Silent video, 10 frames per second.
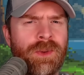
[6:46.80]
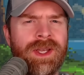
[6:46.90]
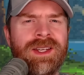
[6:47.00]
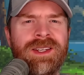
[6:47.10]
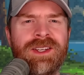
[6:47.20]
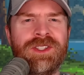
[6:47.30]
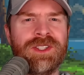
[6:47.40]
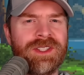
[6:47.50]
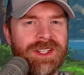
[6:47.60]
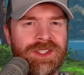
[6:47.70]
in
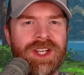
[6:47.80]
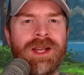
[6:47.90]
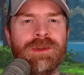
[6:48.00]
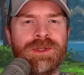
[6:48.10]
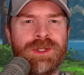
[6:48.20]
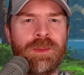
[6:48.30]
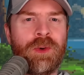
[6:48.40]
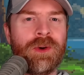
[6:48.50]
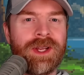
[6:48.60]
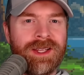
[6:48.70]
addition to gyro
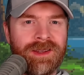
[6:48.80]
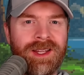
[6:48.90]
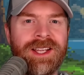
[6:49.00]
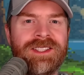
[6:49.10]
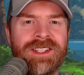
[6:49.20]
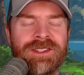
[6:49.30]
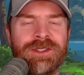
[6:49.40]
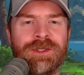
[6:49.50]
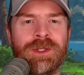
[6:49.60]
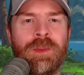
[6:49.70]
support and light
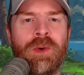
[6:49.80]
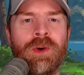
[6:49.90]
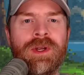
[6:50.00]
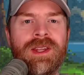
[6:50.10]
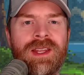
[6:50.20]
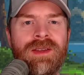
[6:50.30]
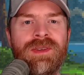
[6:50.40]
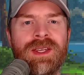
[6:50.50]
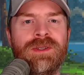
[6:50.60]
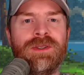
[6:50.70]
sensor support, they've
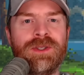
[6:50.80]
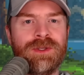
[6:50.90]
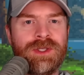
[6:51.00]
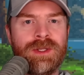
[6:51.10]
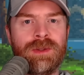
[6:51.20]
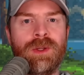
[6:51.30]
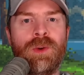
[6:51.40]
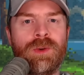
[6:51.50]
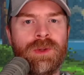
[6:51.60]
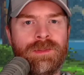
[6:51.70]
introduced local